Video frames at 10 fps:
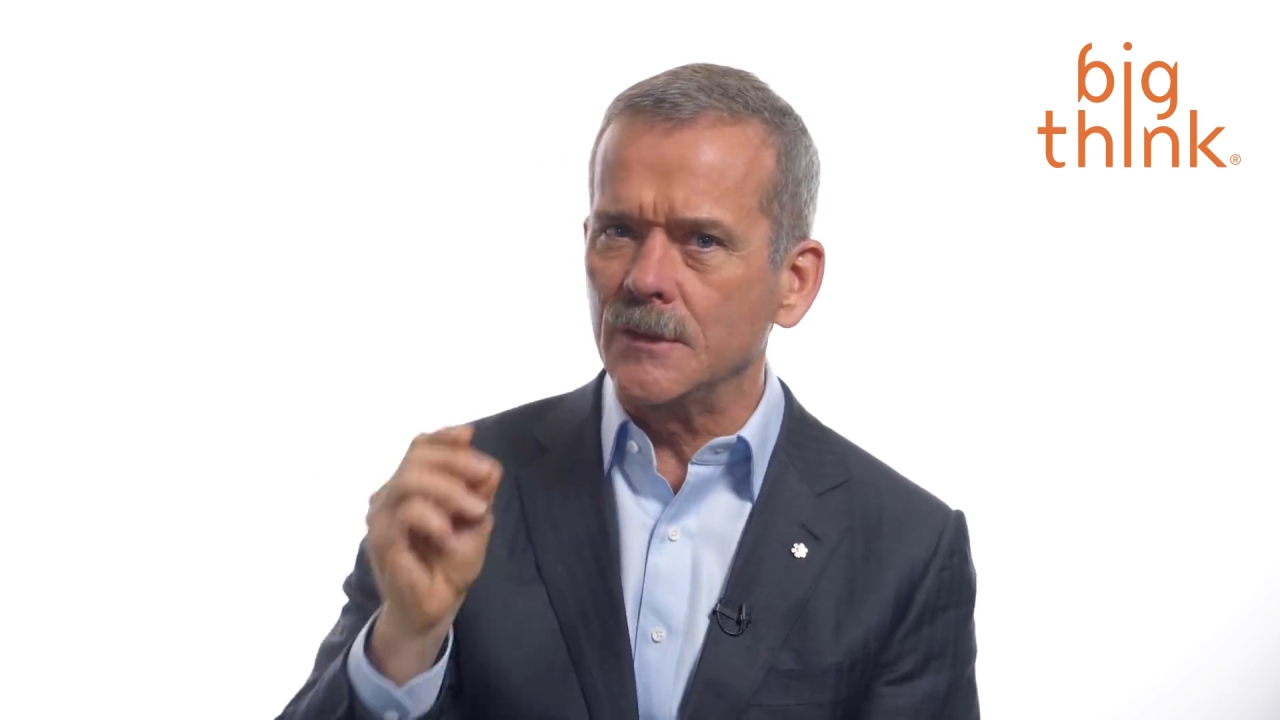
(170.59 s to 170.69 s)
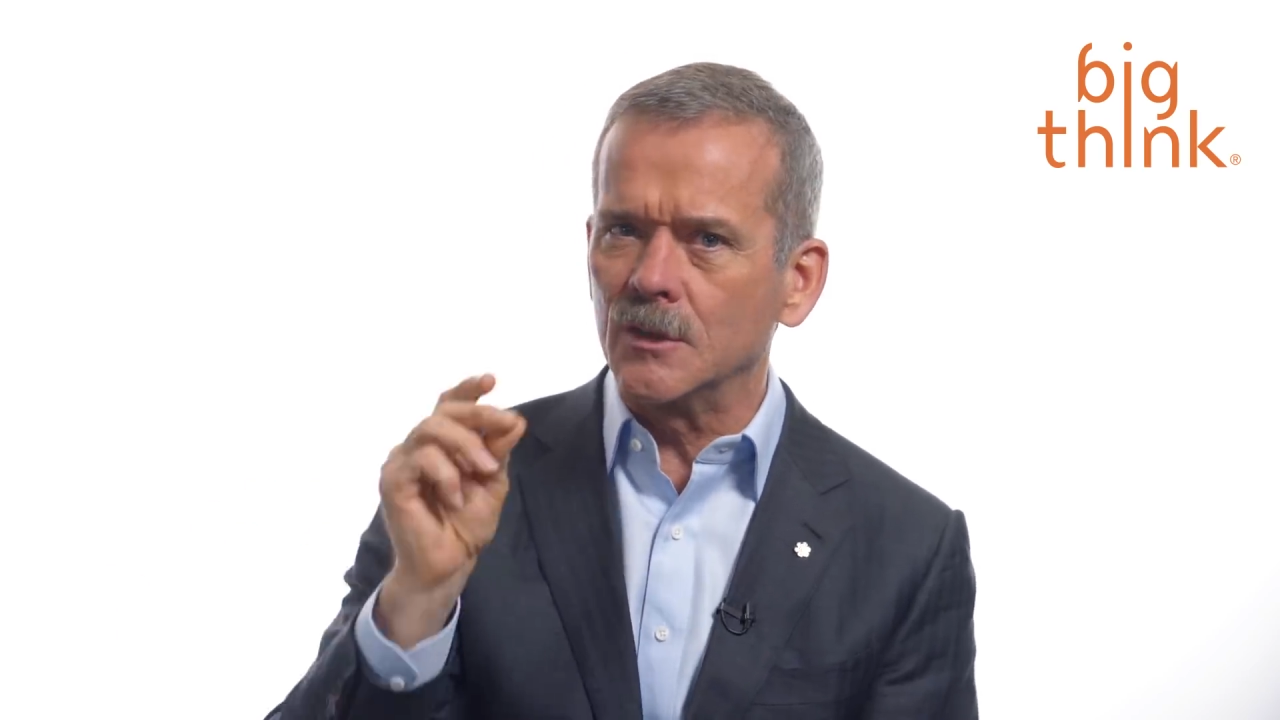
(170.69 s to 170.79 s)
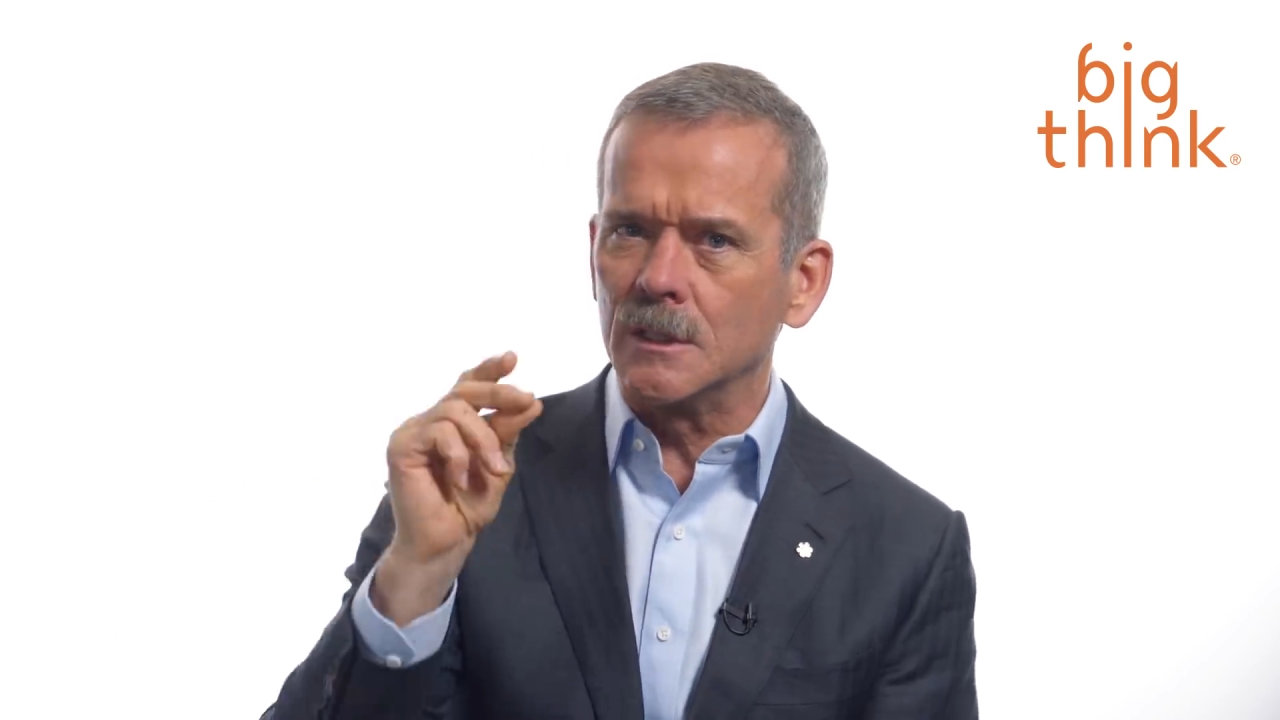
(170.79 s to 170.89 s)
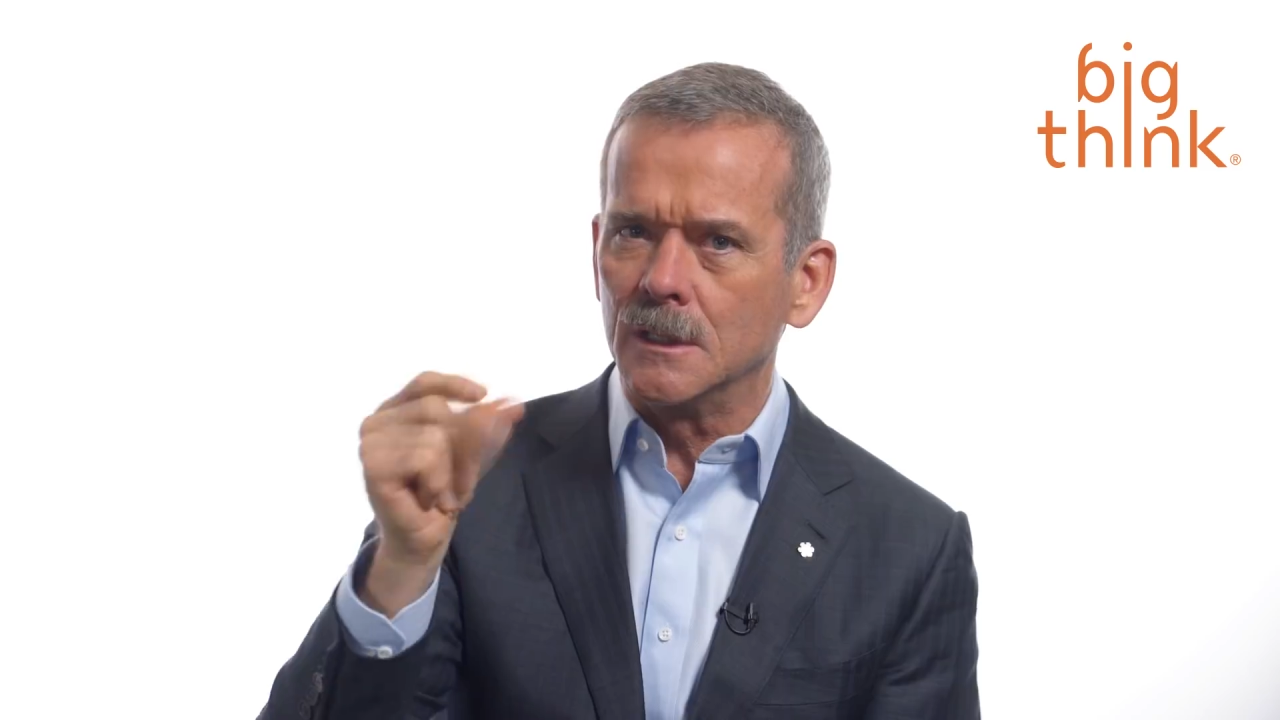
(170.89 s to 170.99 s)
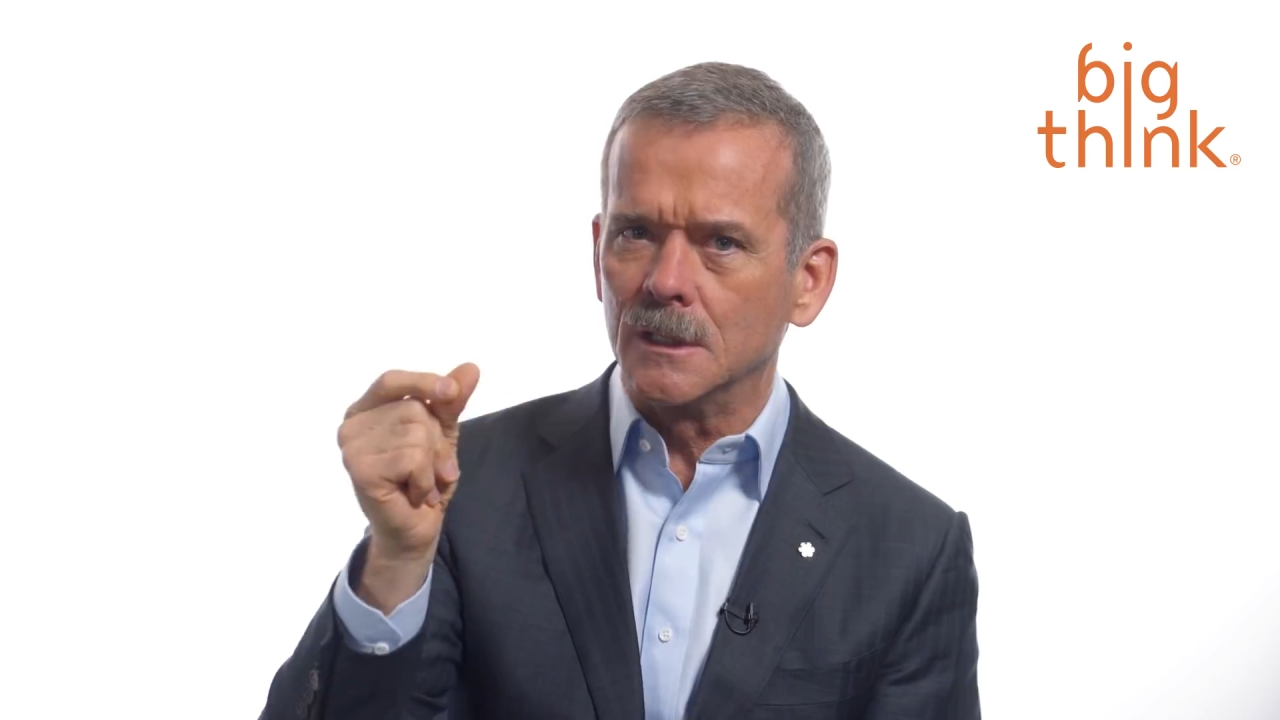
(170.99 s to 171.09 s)

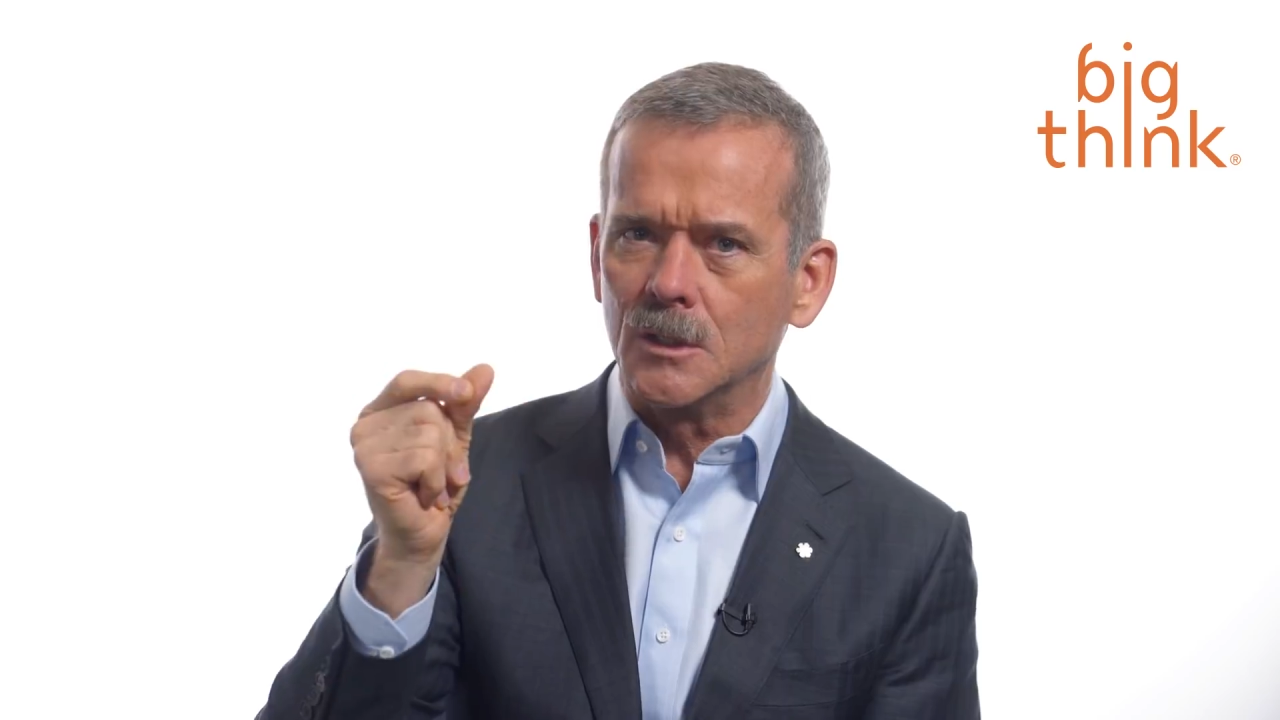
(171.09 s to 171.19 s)
even